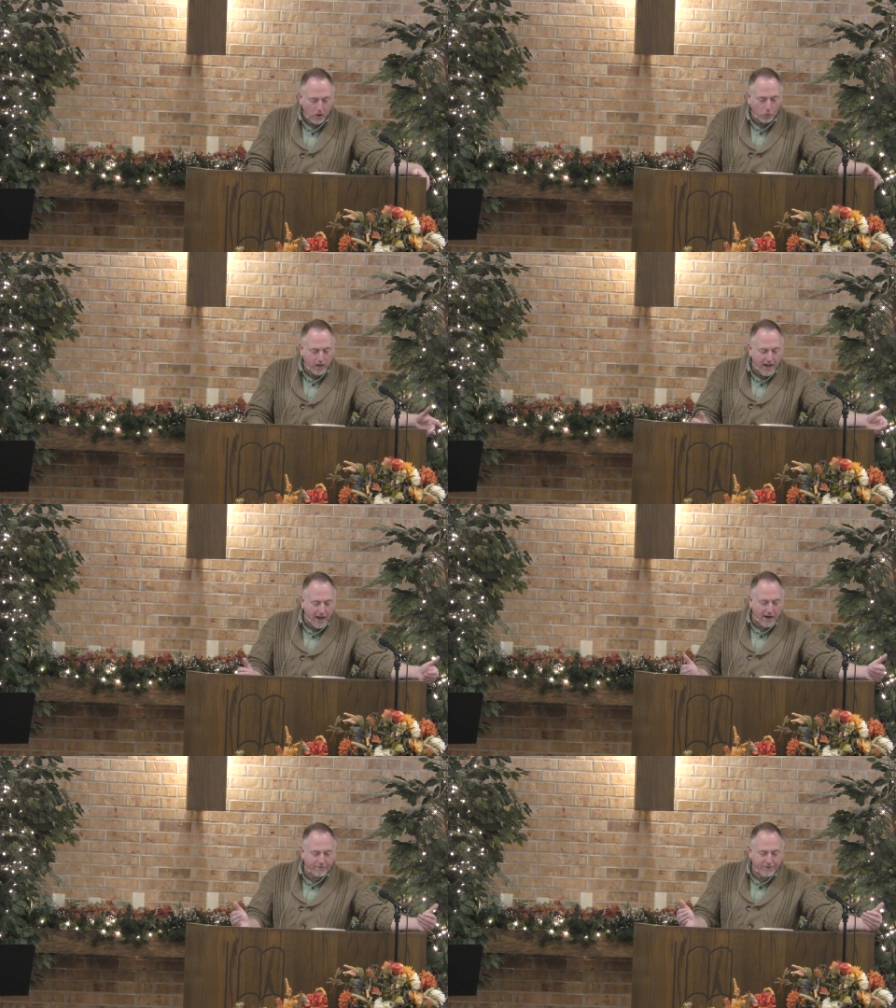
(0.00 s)
We
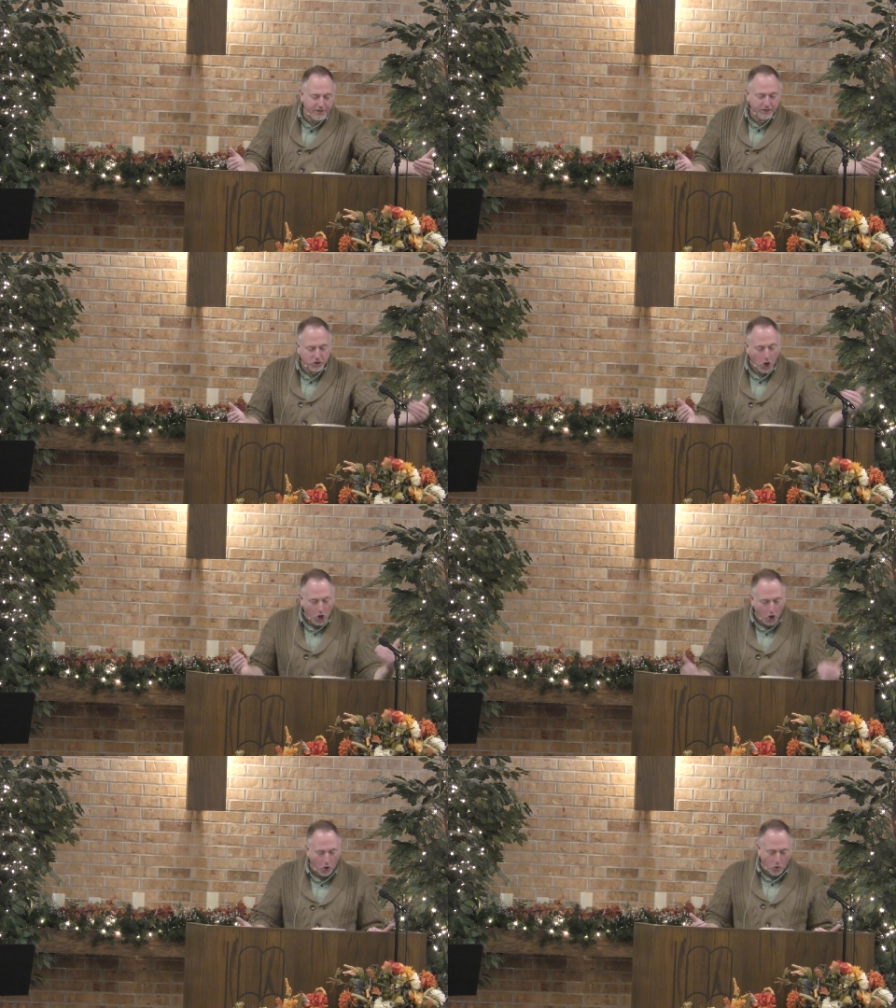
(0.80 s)
have this
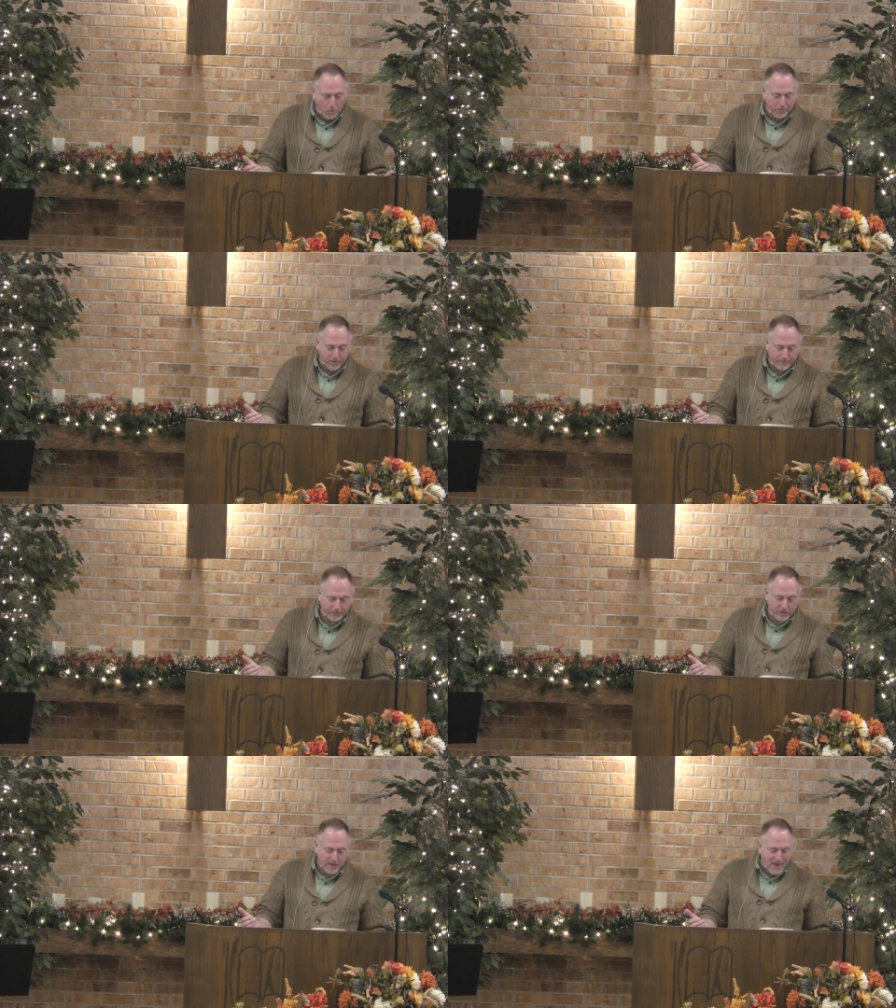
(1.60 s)
hope
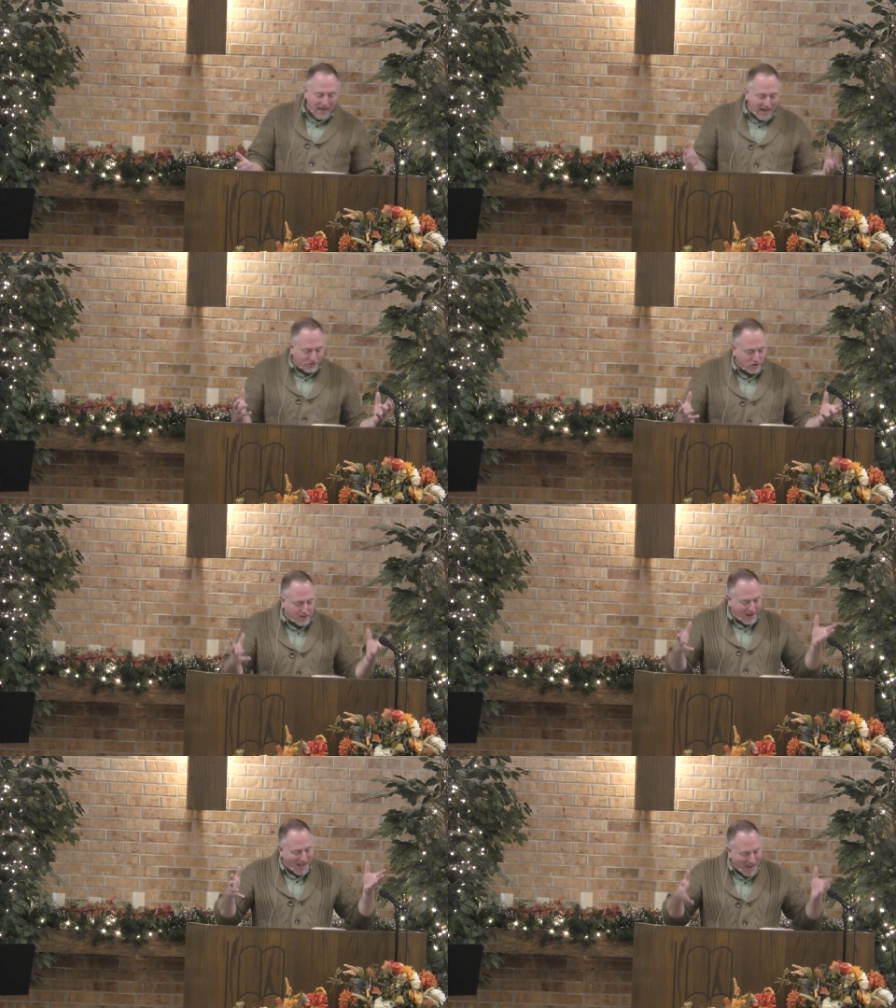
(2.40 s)
as
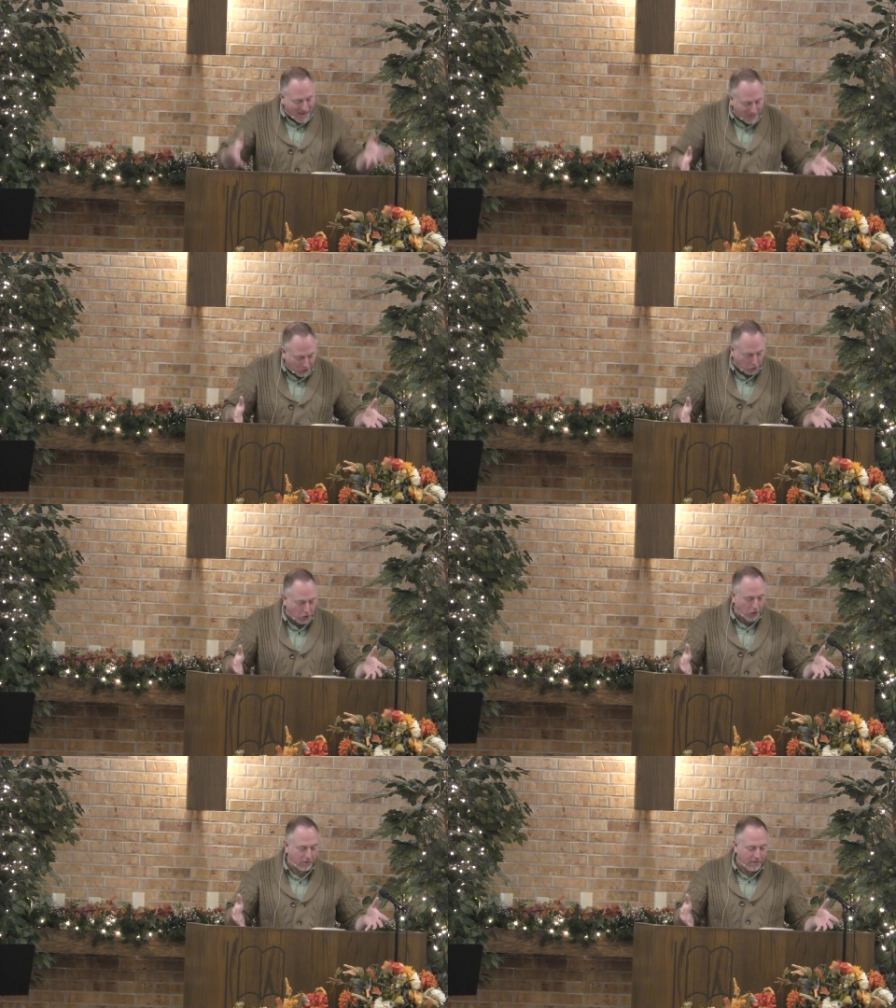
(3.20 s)
an
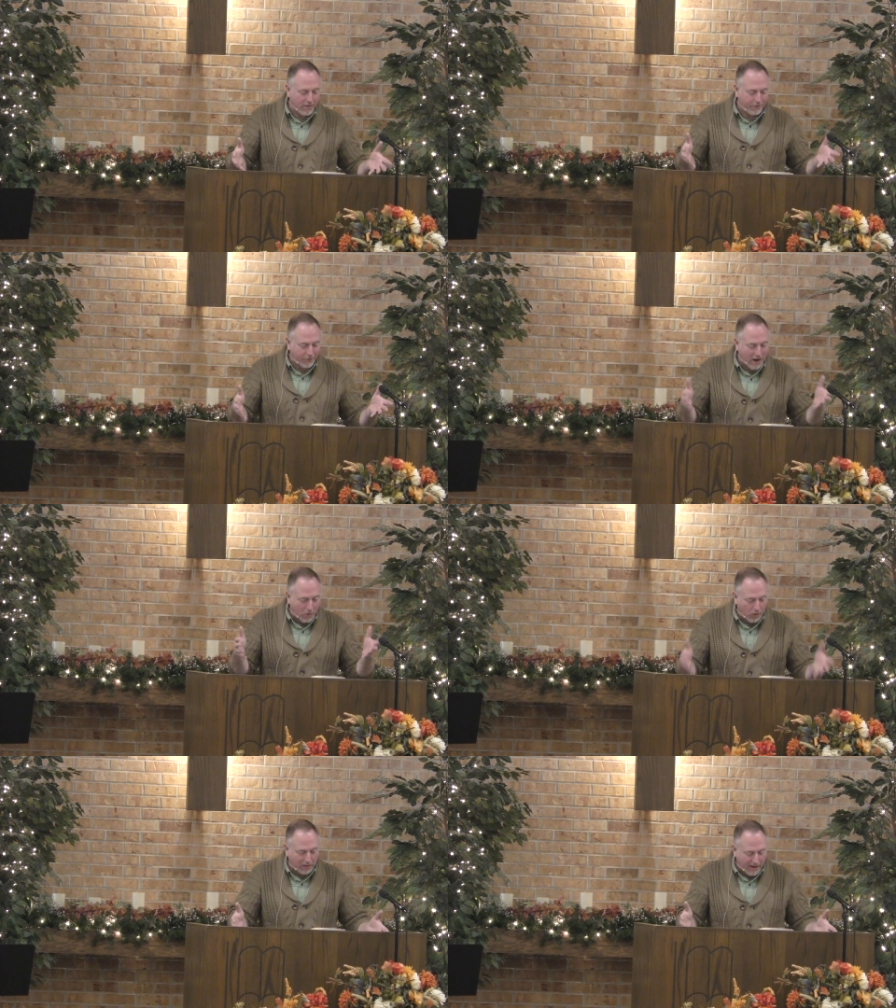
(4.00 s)
anchor for
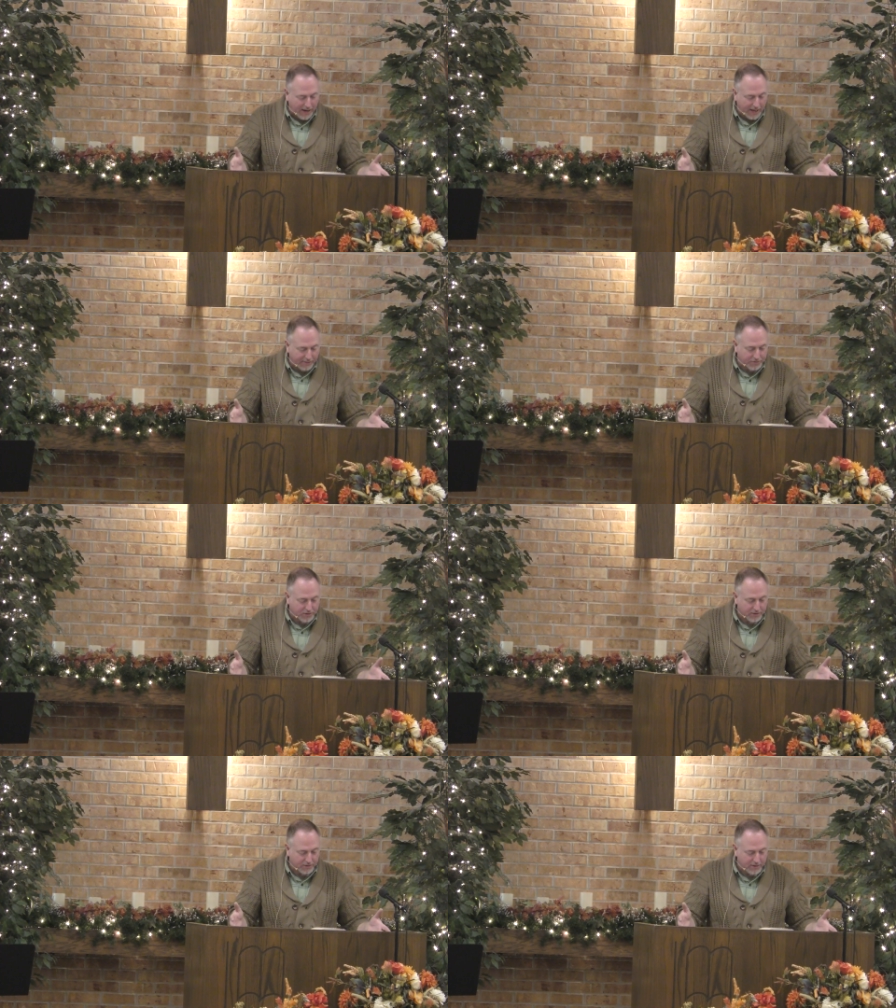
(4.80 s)
our
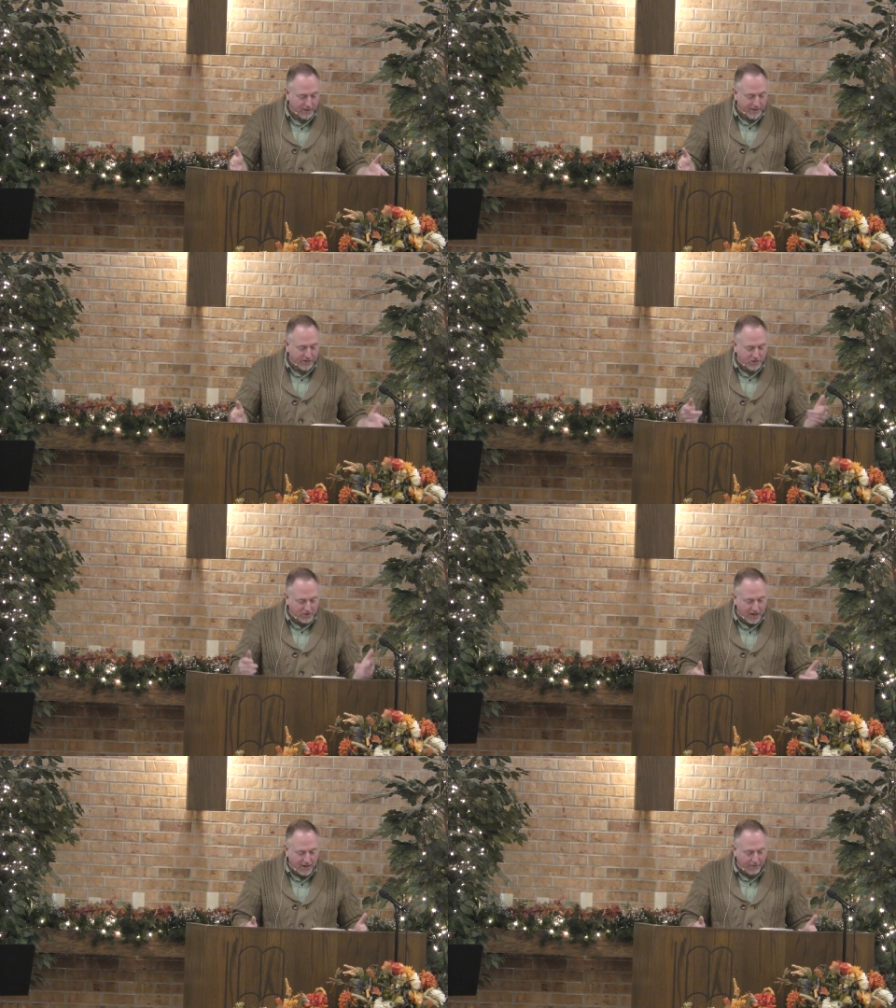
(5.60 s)
lives,
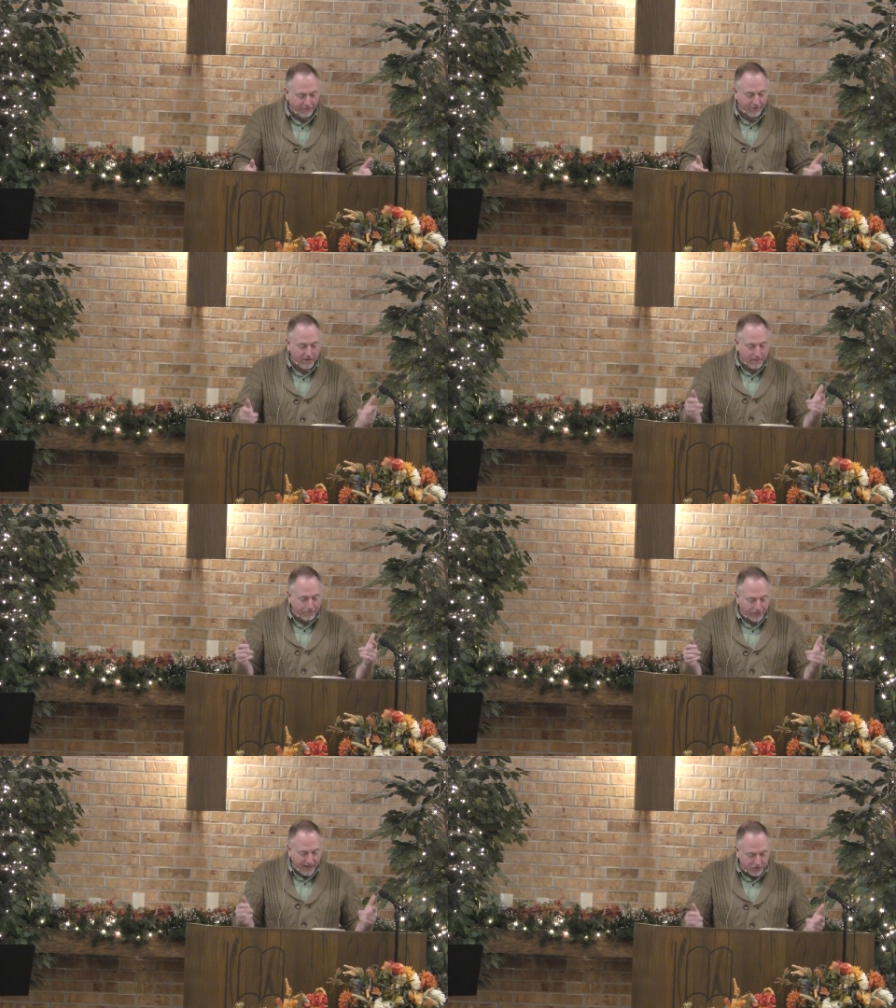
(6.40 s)
safe
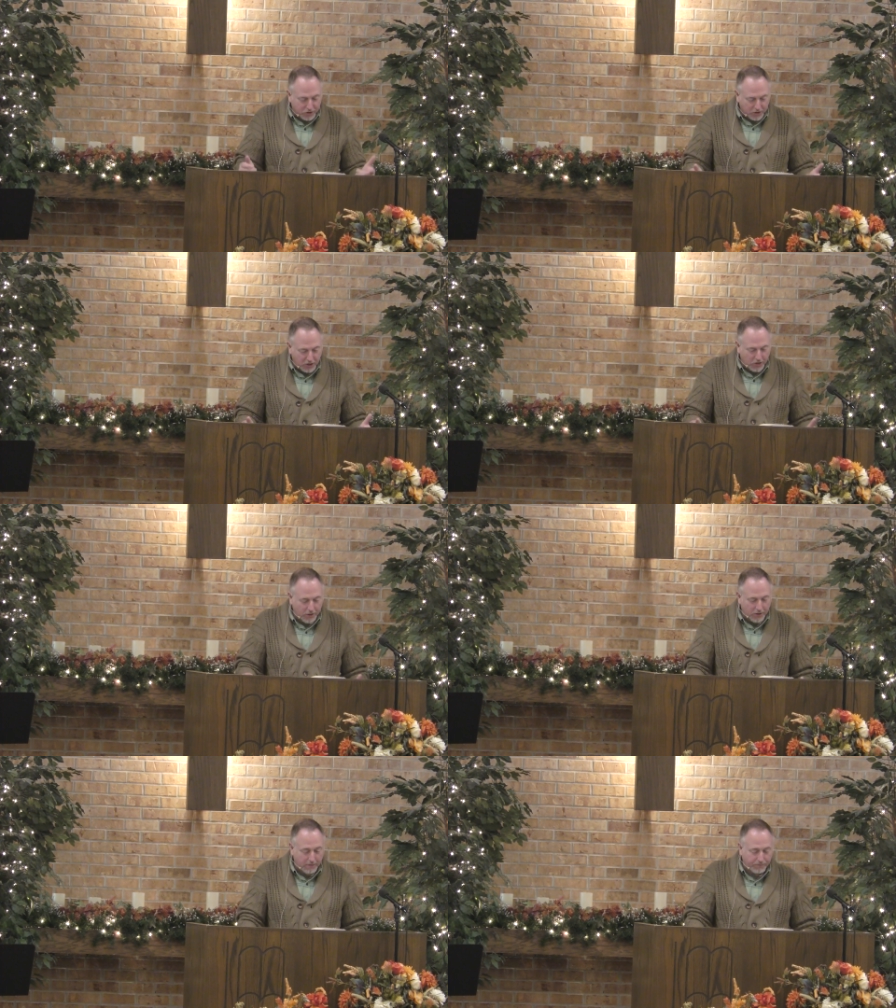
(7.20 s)
and
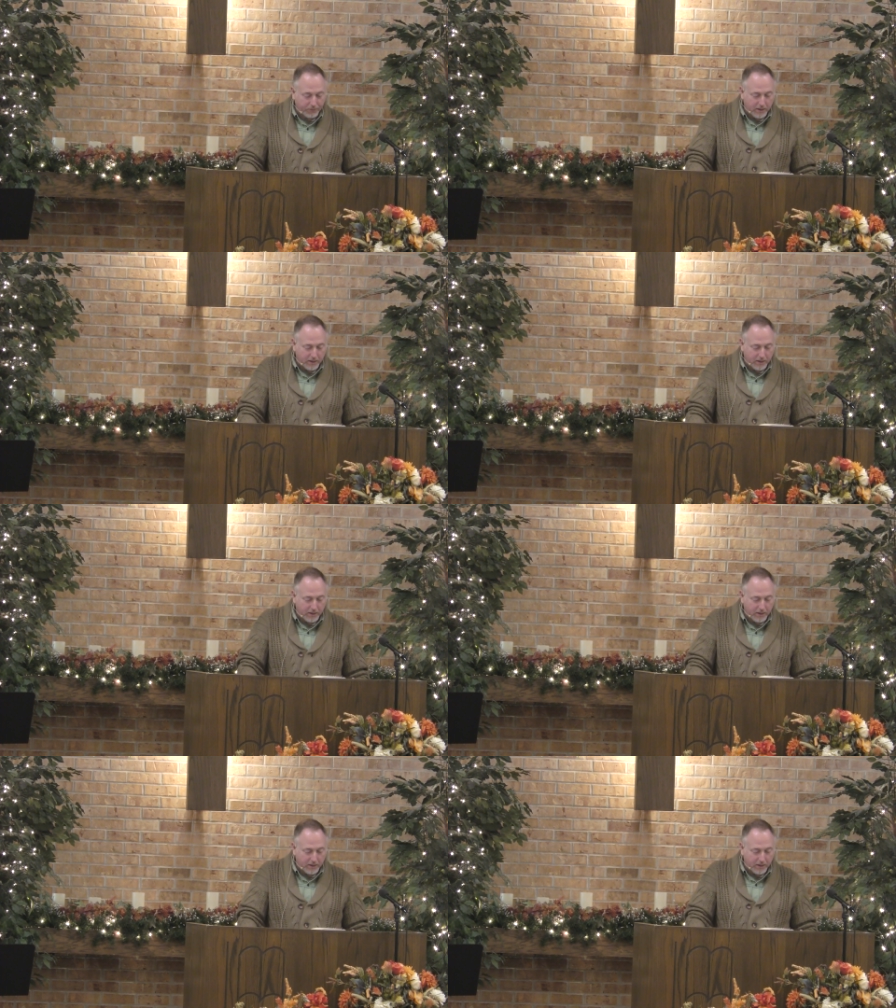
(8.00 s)
secure.